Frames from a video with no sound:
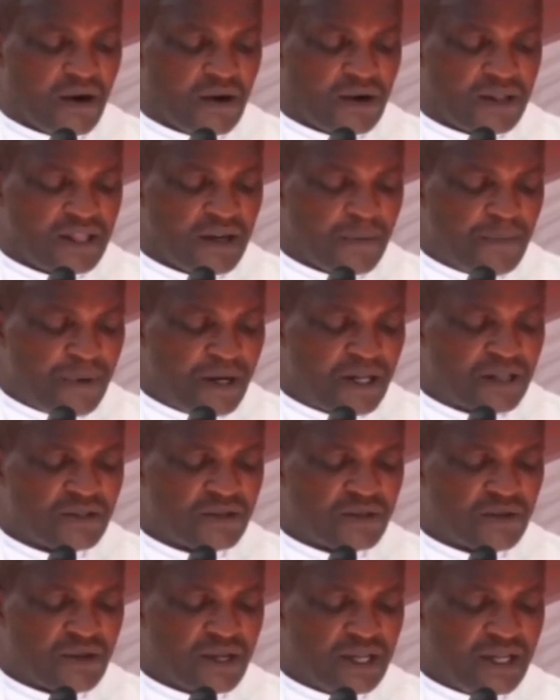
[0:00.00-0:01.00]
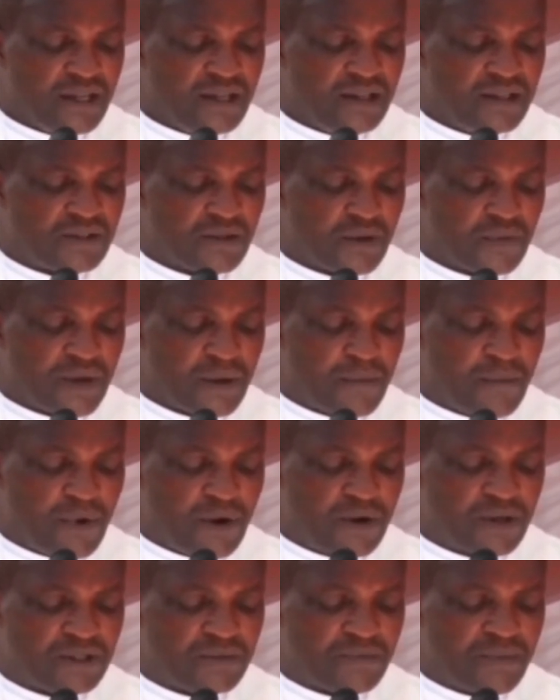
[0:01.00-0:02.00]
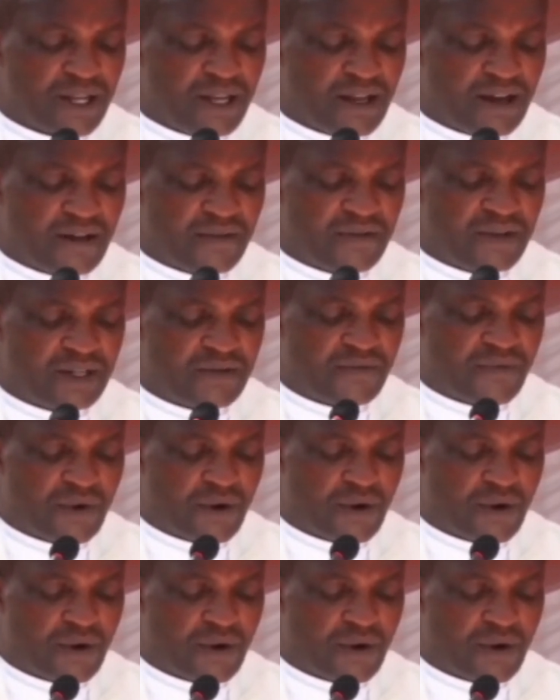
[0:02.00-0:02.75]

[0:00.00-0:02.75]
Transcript: on the pastoral needs of the most beloved